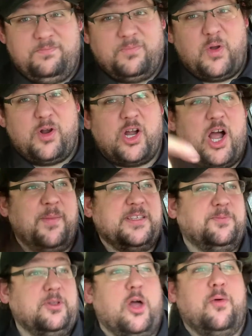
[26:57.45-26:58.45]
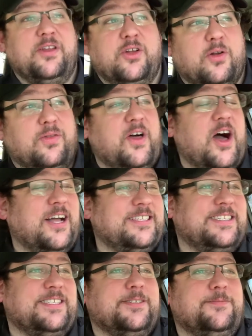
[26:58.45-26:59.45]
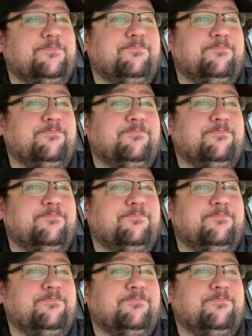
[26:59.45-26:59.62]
Throw your comments below on your thoughts.